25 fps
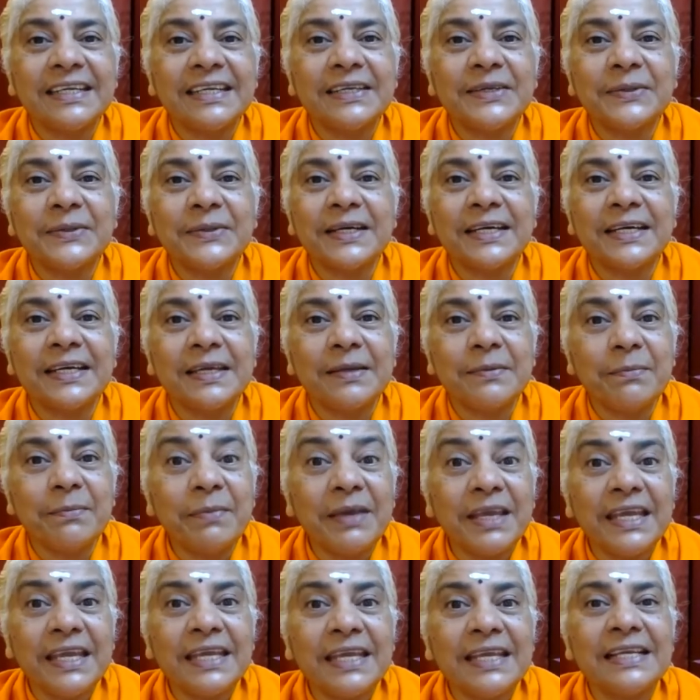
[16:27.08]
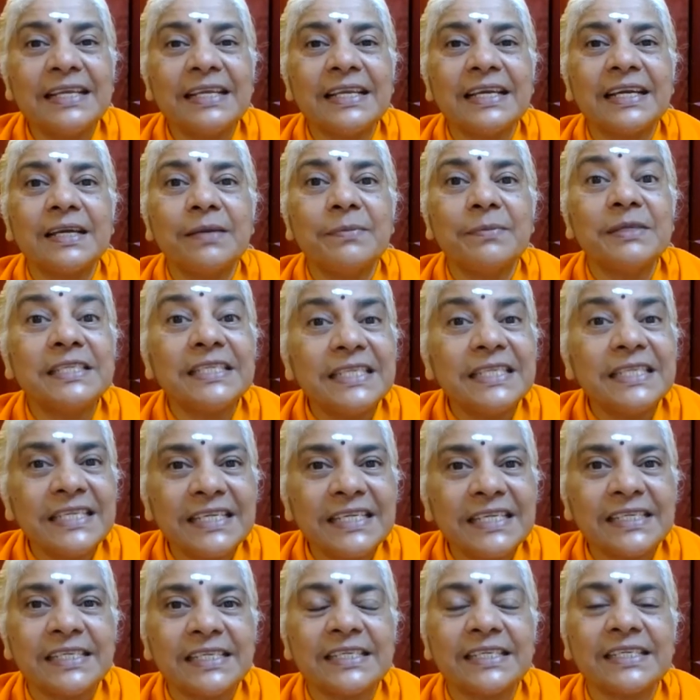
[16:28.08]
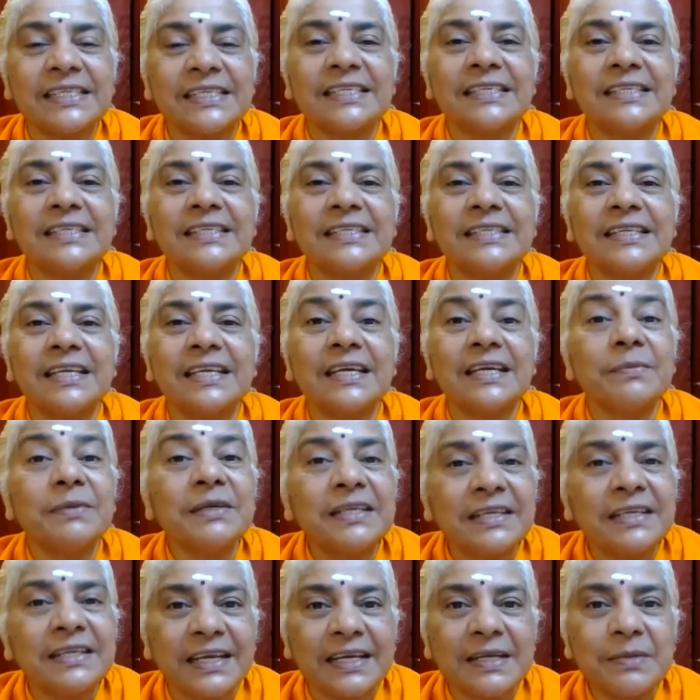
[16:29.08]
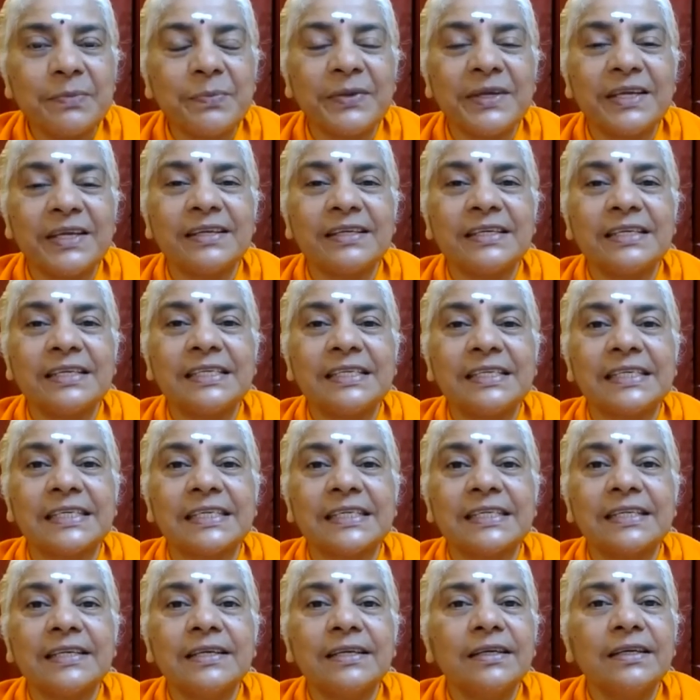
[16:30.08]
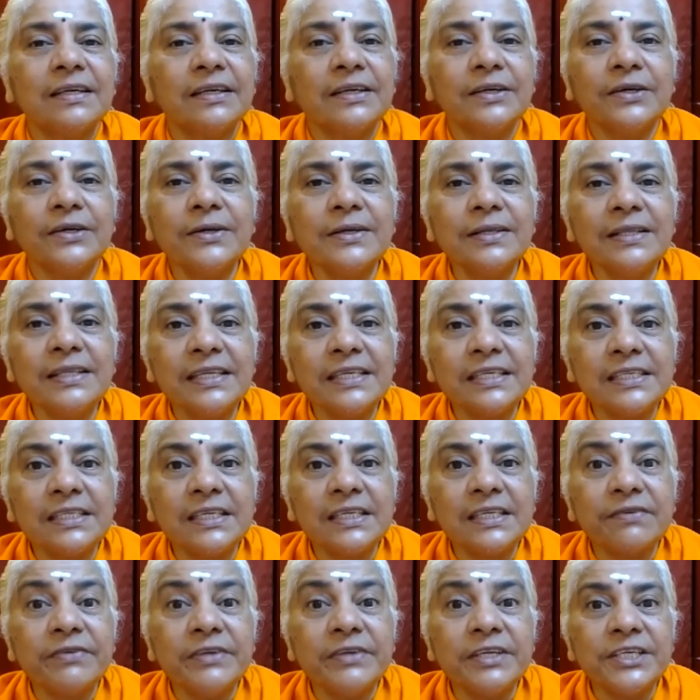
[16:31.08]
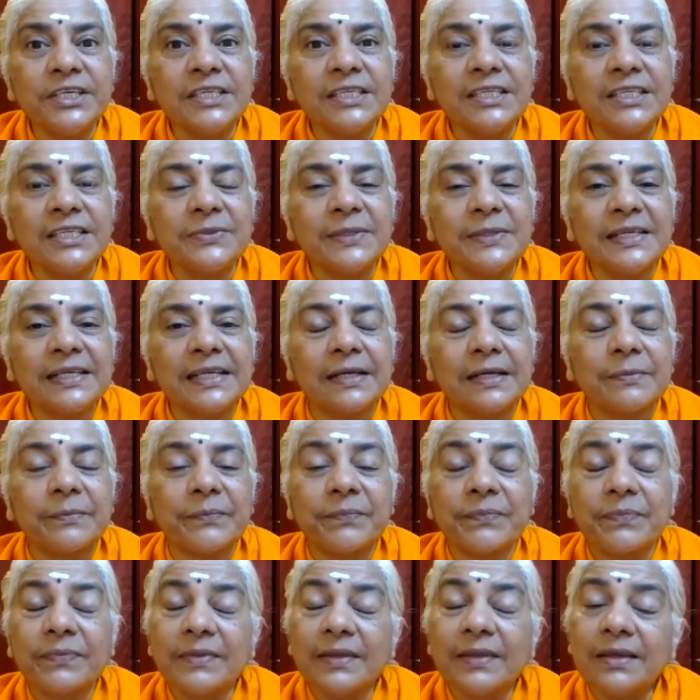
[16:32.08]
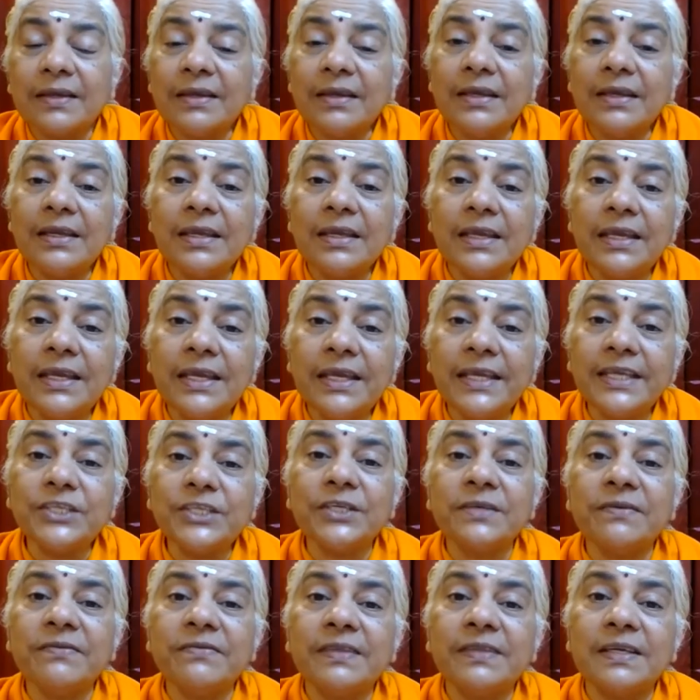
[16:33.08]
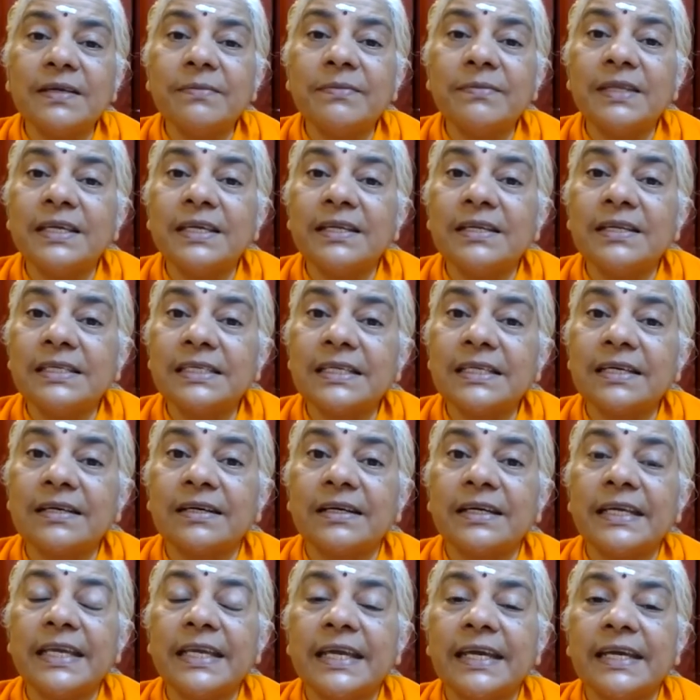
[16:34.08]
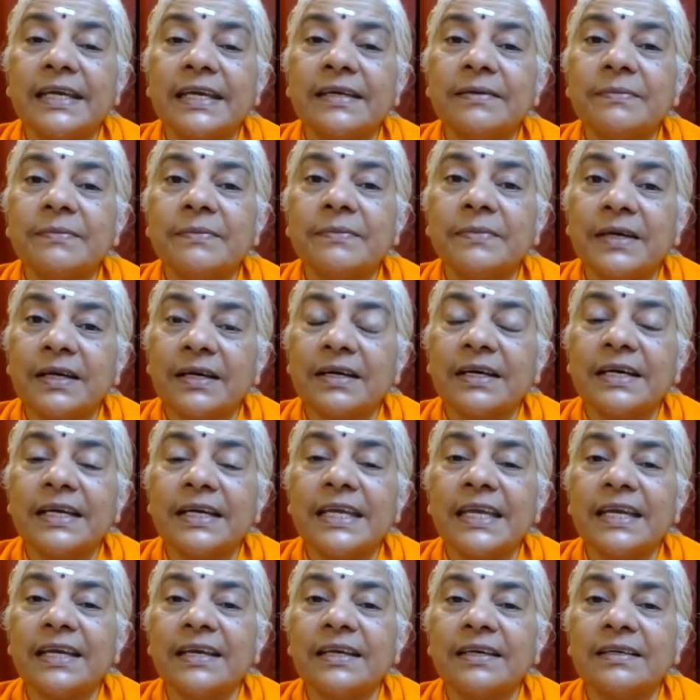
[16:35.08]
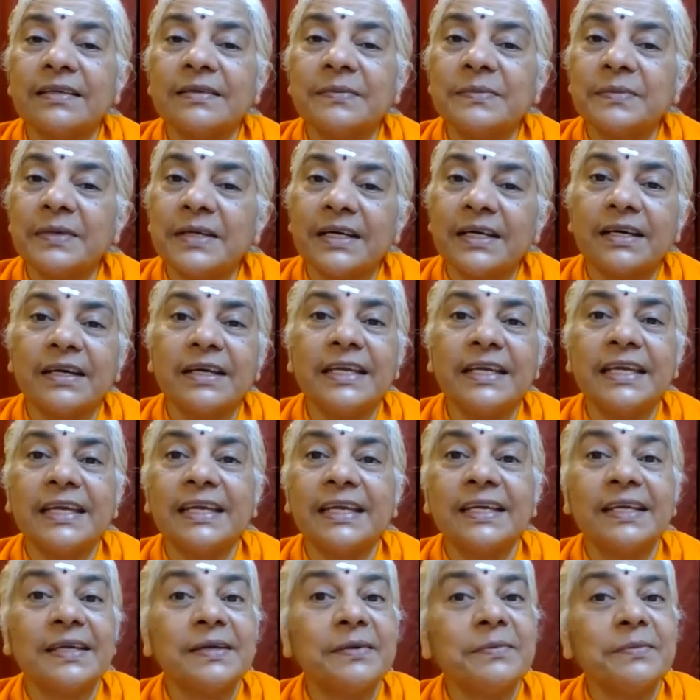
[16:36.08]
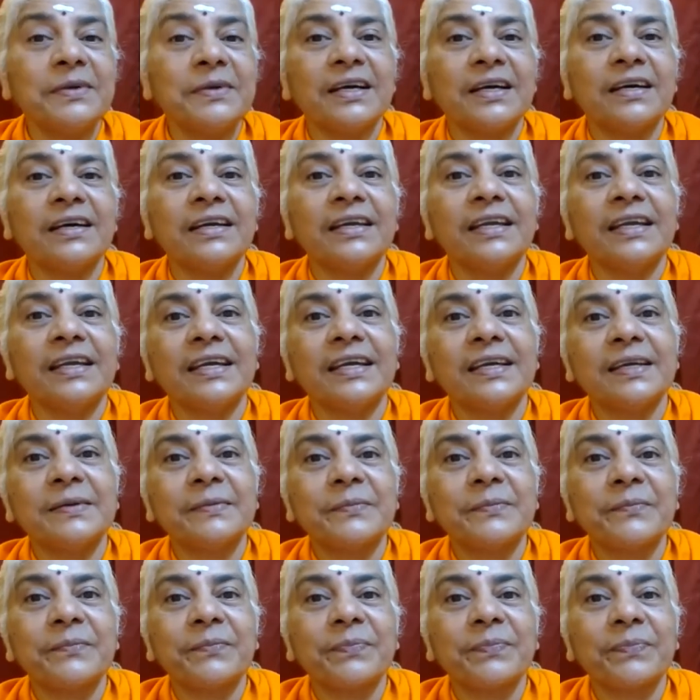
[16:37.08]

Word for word: know, I'm male, I'm a senior citizen, I'm a grandparent. All these definitions will come. In each of them, there is I am, I am, I am, I am.